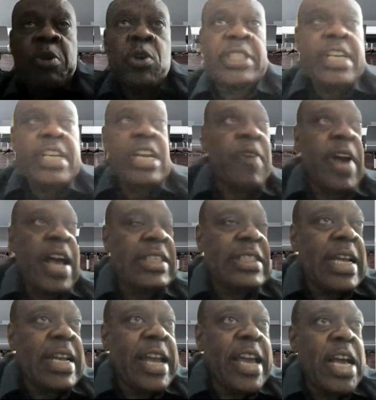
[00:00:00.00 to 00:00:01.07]
because
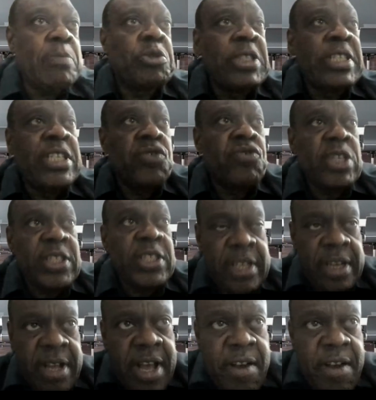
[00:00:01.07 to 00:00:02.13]
DFIs can help to
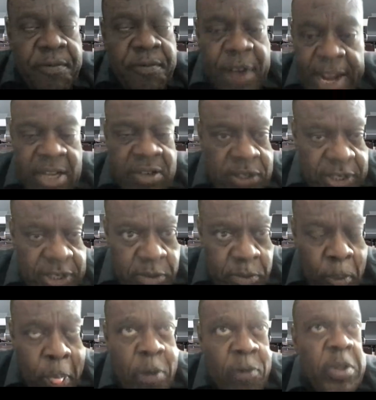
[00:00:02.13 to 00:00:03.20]
de-risk
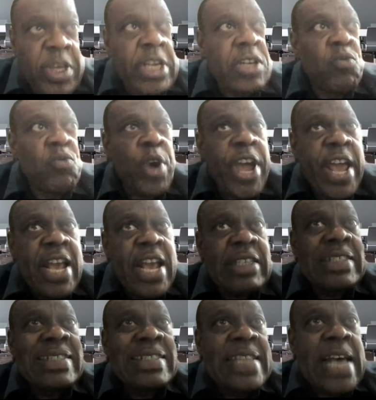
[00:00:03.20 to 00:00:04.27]
financing in
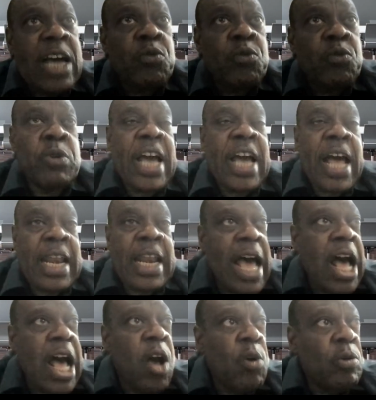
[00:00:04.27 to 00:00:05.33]
ways that would
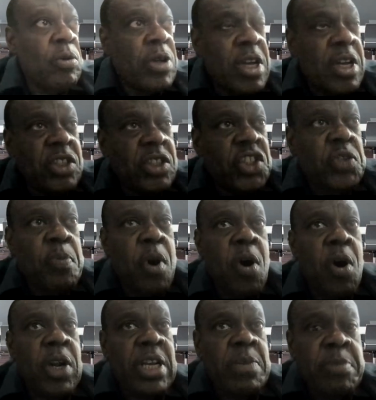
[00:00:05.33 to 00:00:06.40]
allow
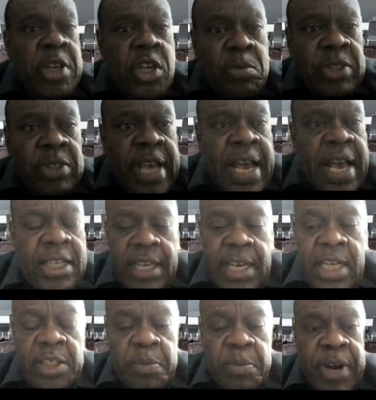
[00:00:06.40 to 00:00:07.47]
small and medium-sized
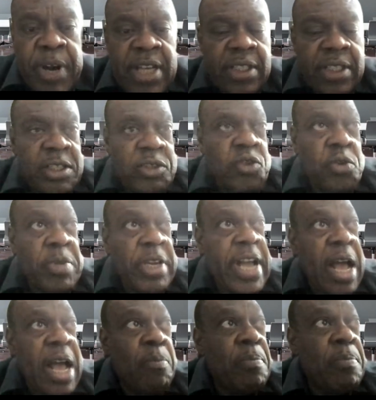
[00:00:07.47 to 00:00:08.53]
enterprises to
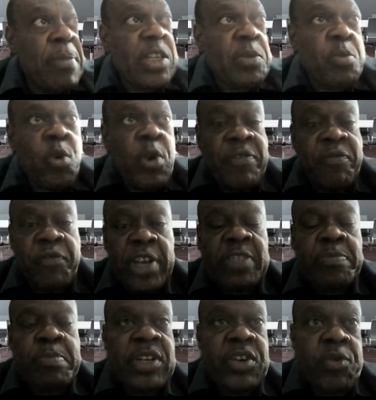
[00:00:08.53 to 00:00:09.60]
become much more
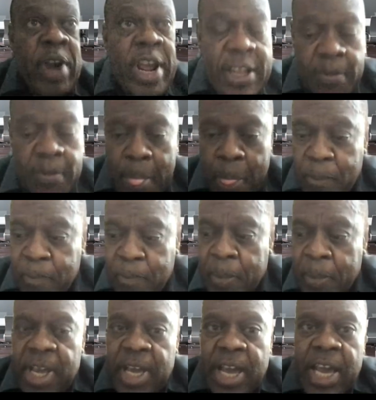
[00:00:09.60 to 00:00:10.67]
investment ready.
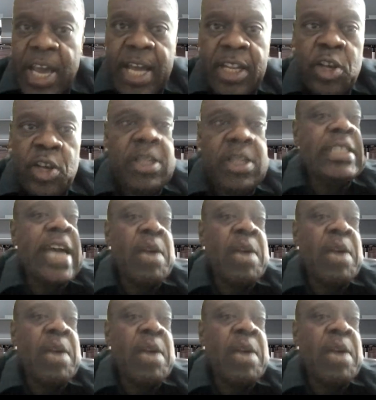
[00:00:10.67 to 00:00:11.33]
The other